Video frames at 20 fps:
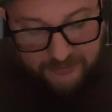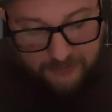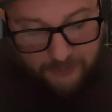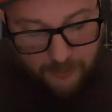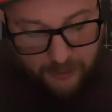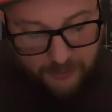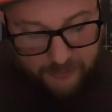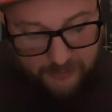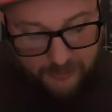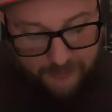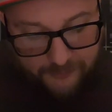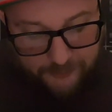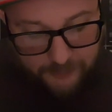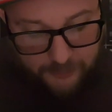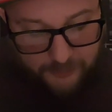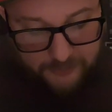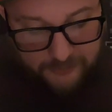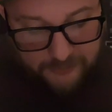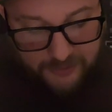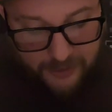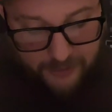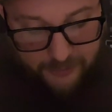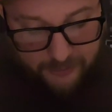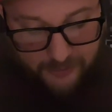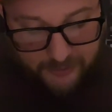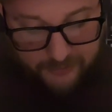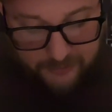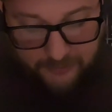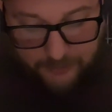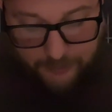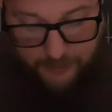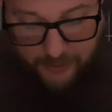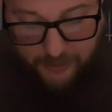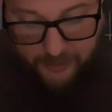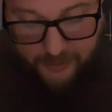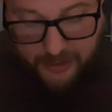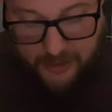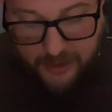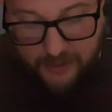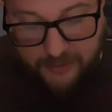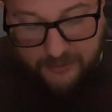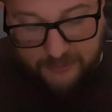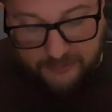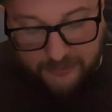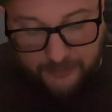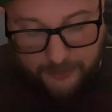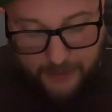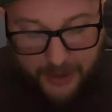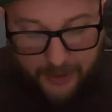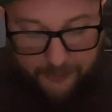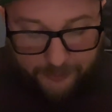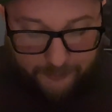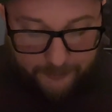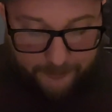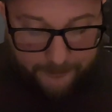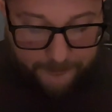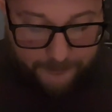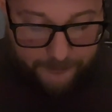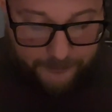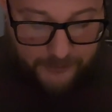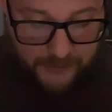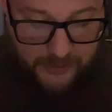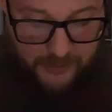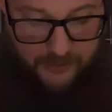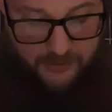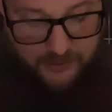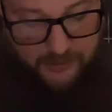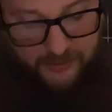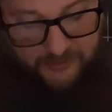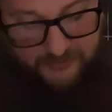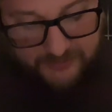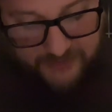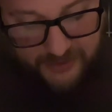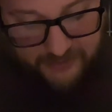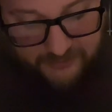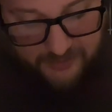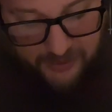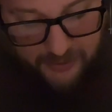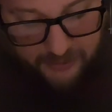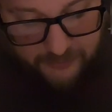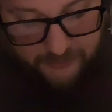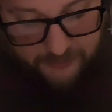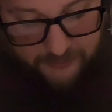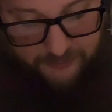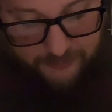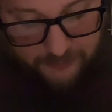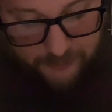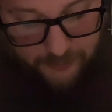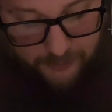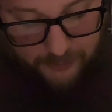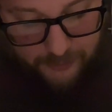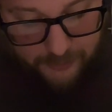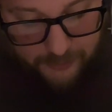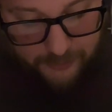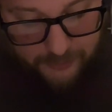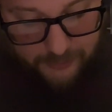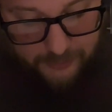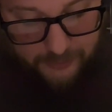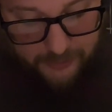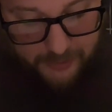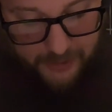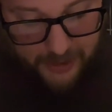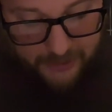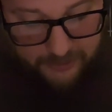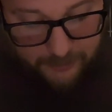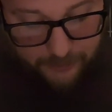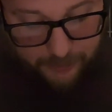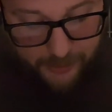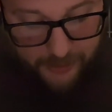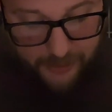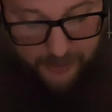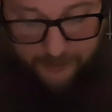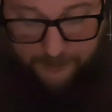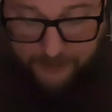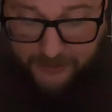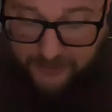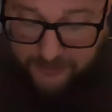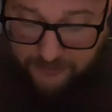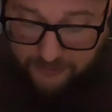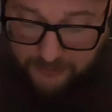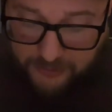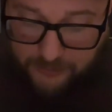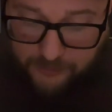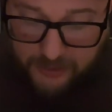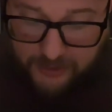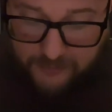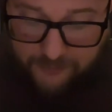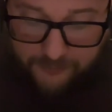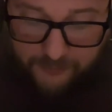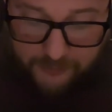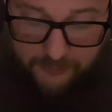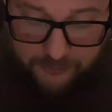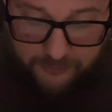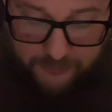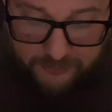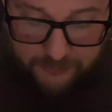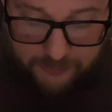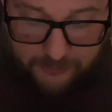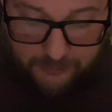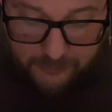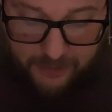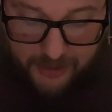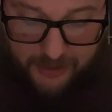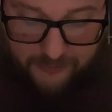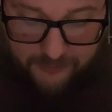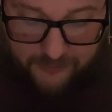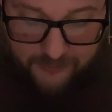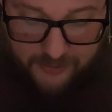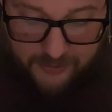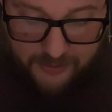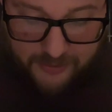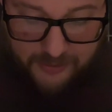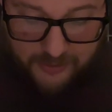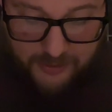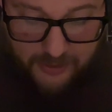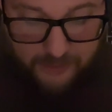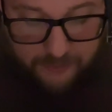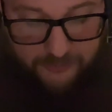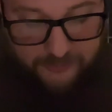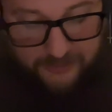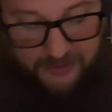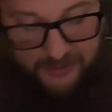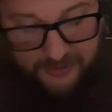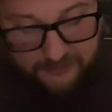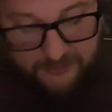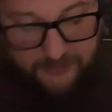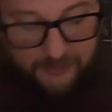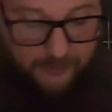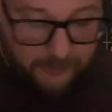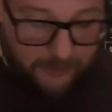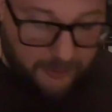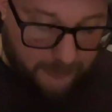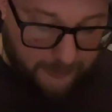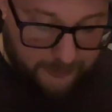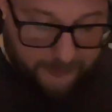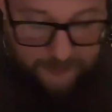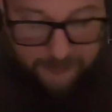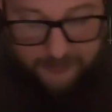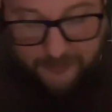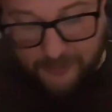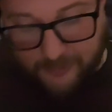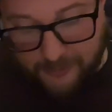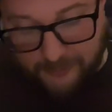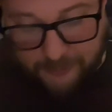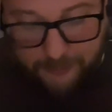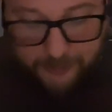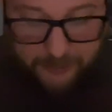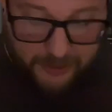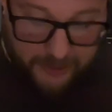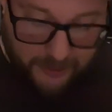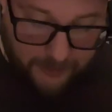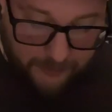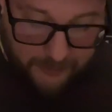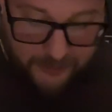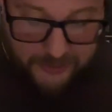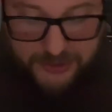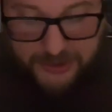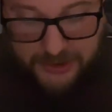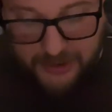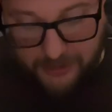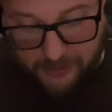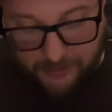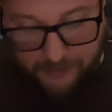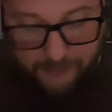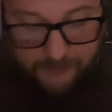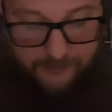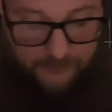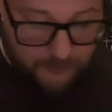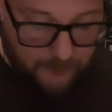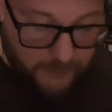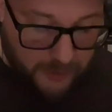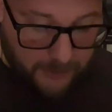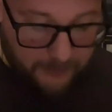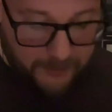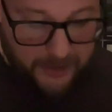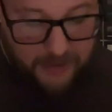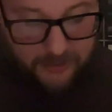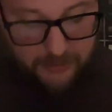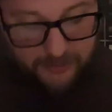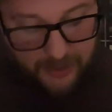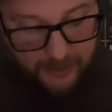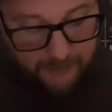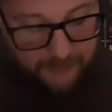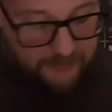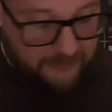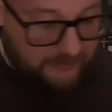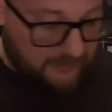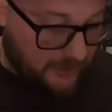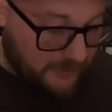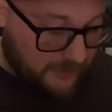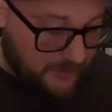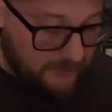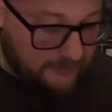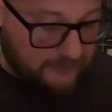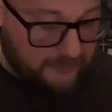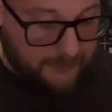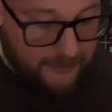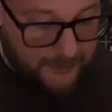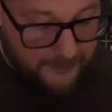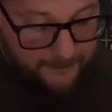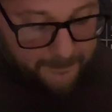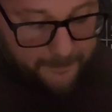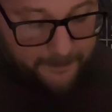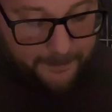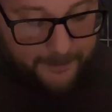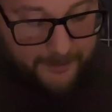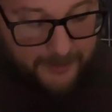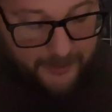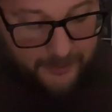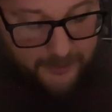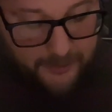Stacy walked off towards the other end of the bar and headed into the bathroom. I sat down on the stool at the bar and patiently waited for our drinks to arrive. I was dancing along with the songs playing in my chair when a man came and sat next to me.